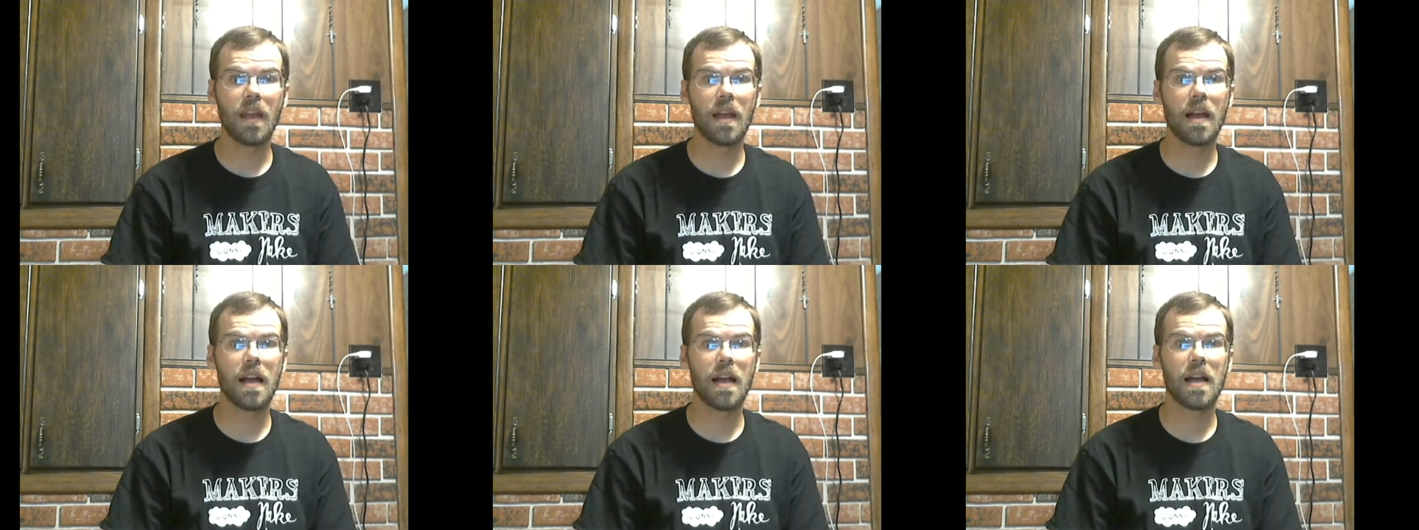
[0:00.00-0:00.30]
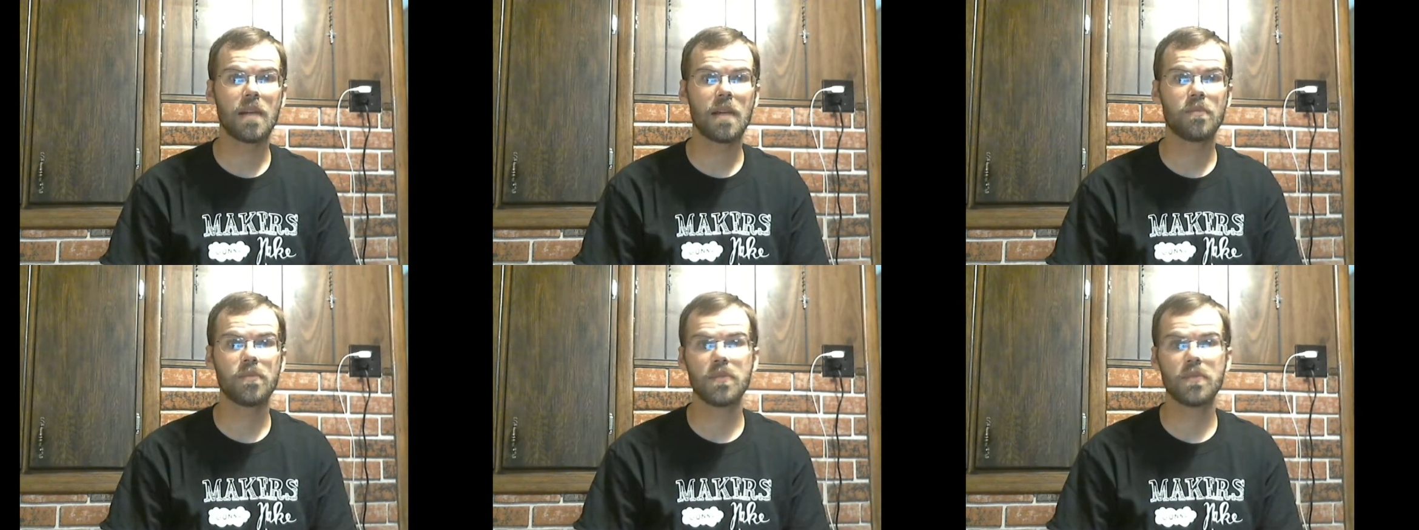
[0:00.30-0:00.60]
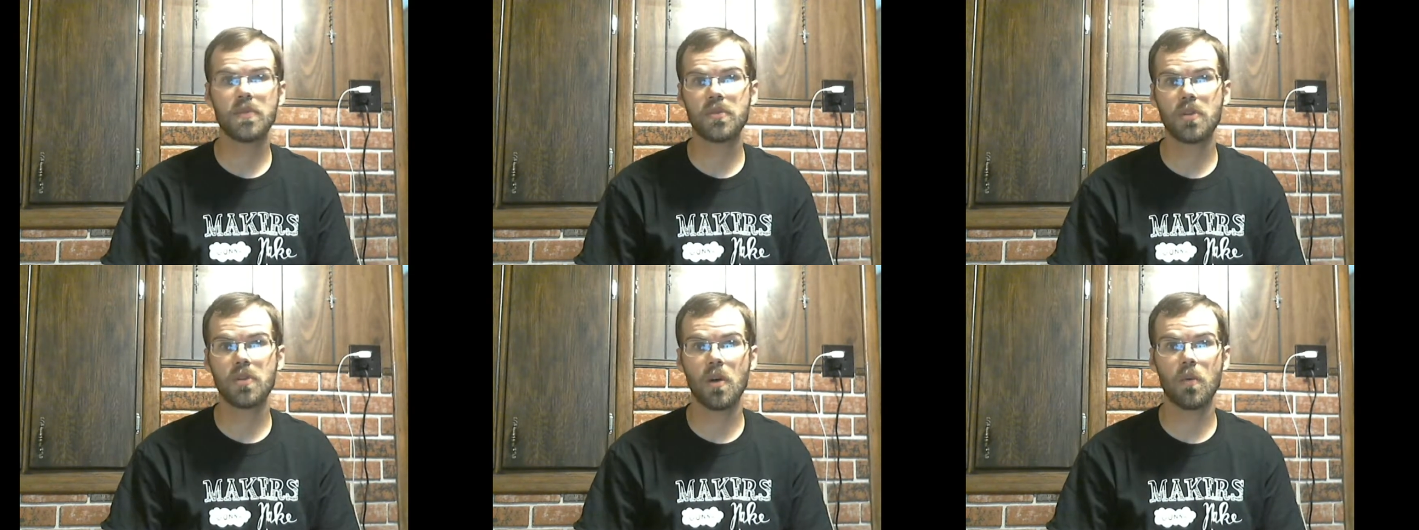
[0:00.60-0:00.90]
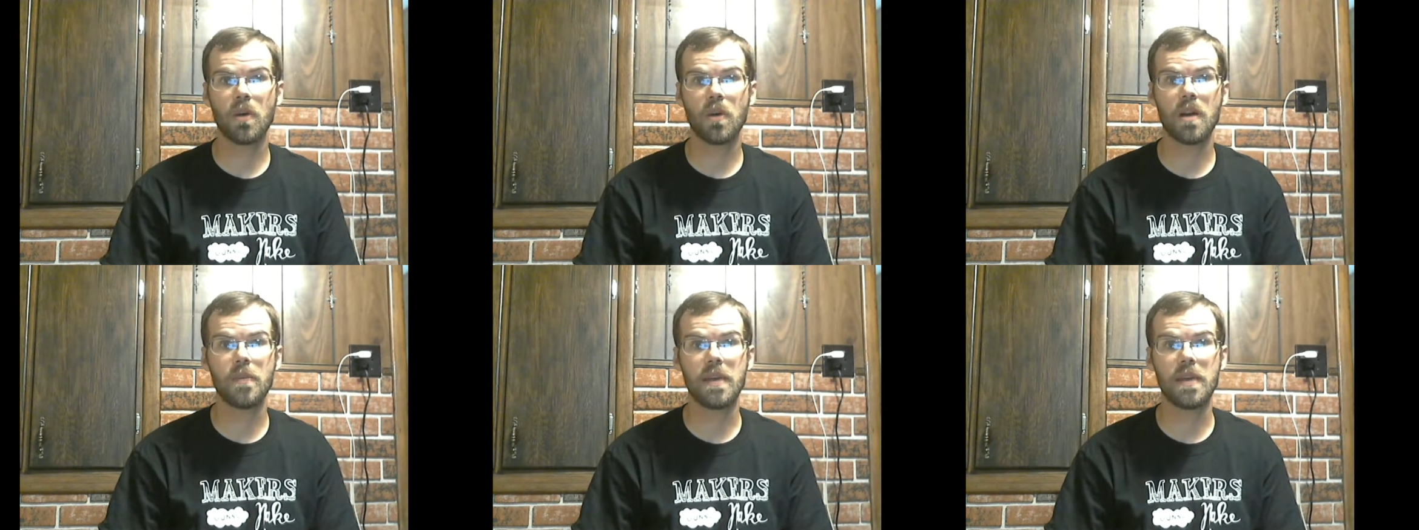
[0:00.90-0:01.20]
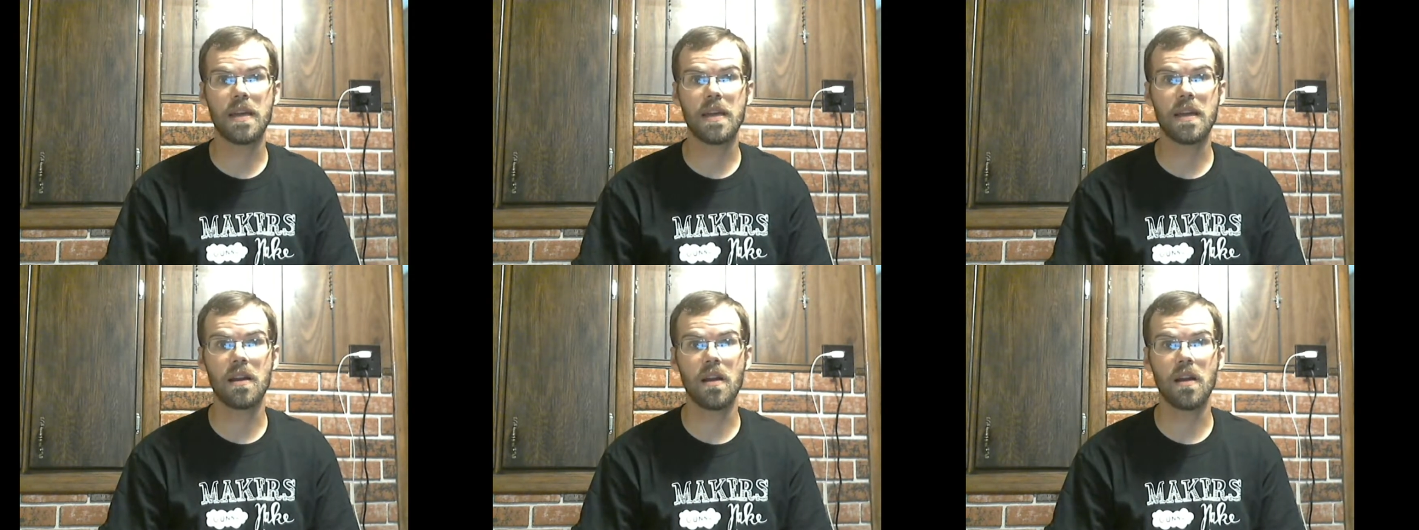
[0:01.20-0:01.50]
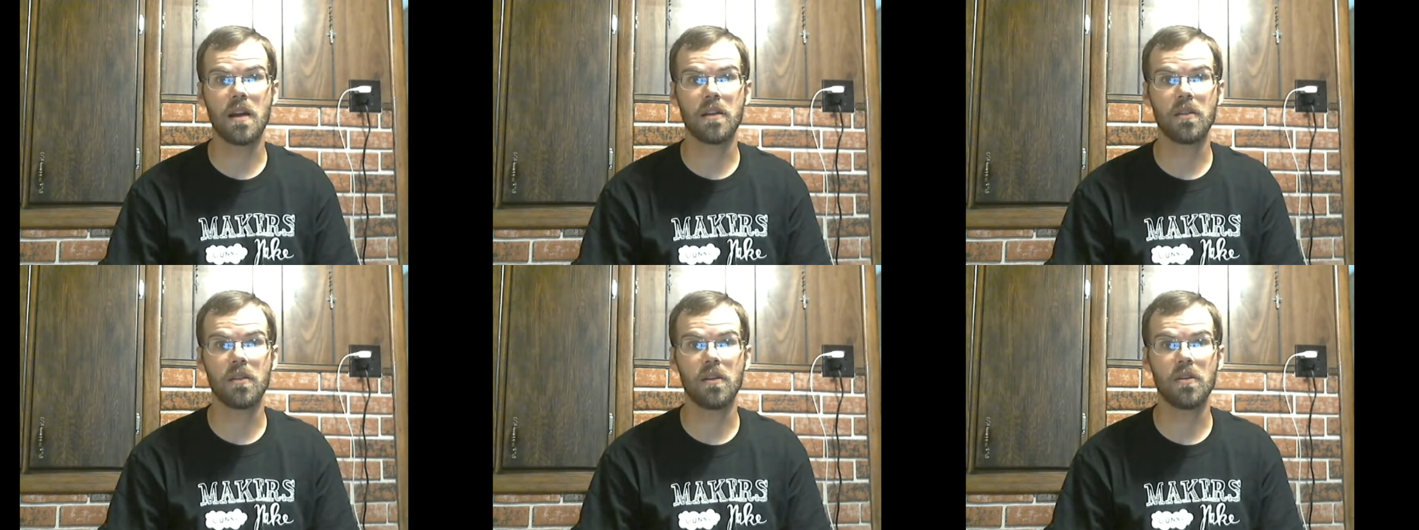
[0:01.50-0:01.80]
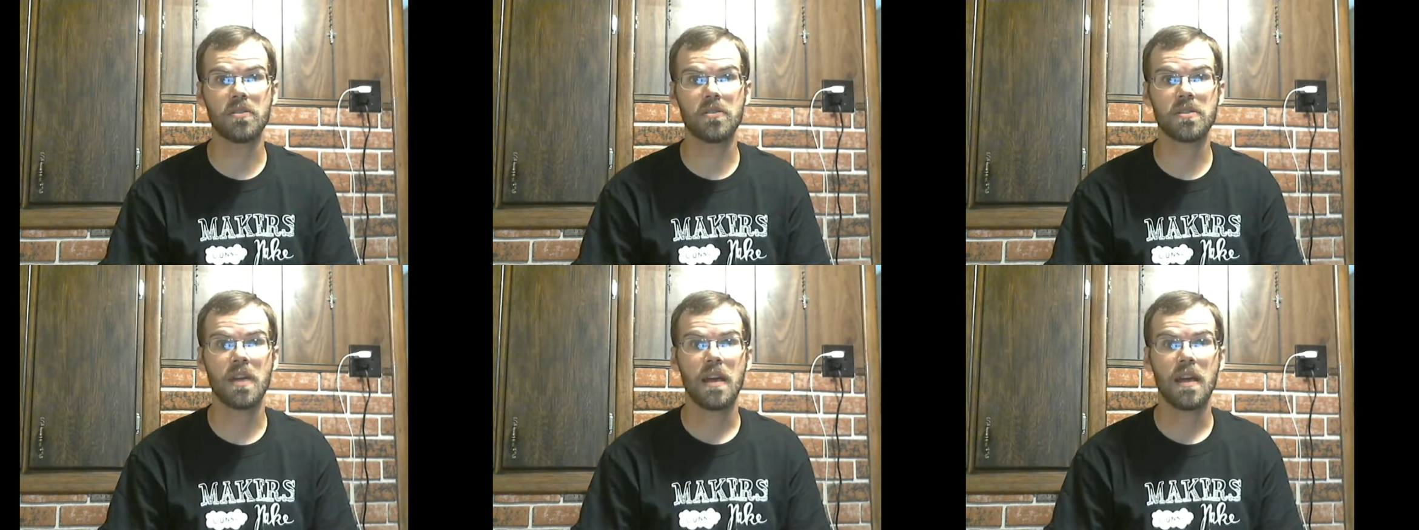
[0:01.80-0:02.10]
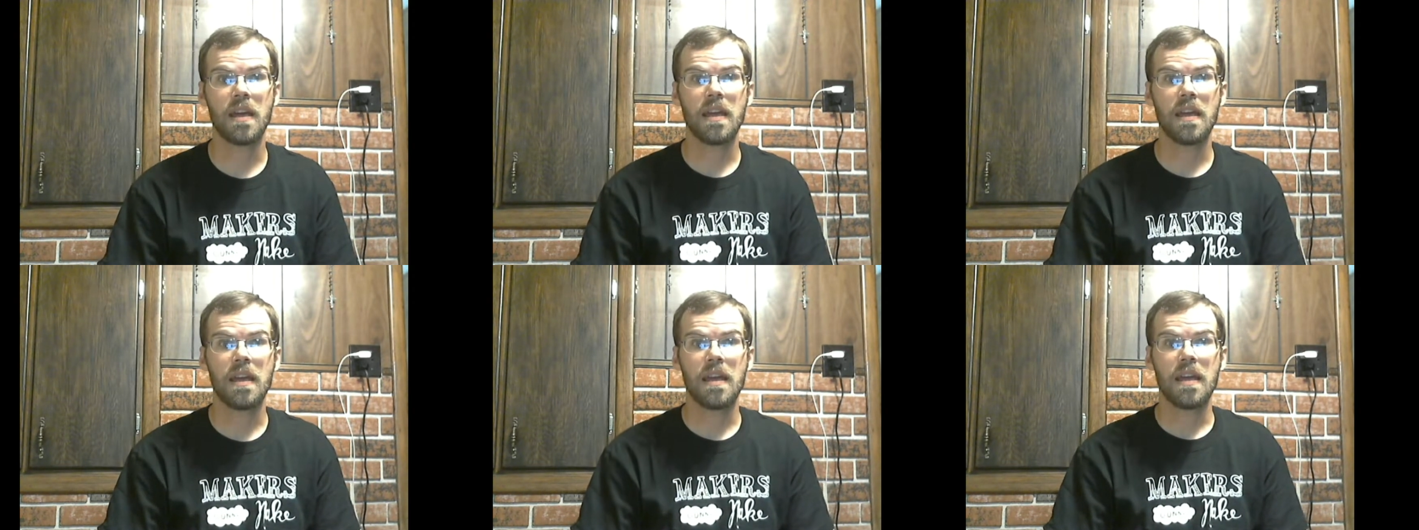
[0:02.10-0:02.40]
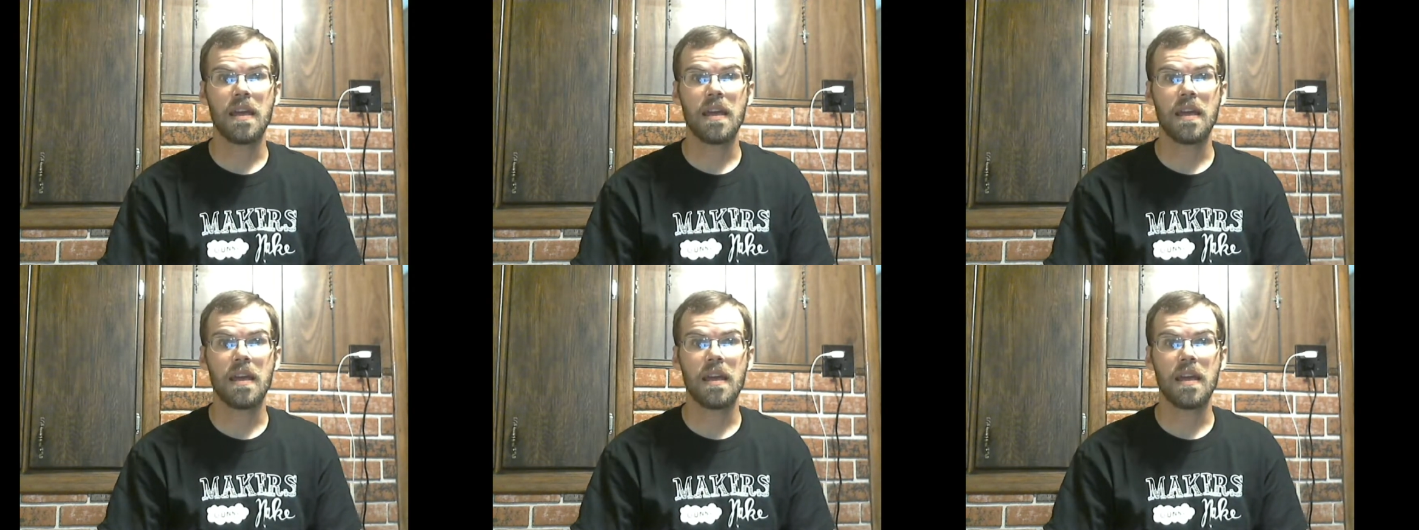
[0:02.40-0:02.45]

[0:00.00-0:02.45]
So we're going to be getting onto those.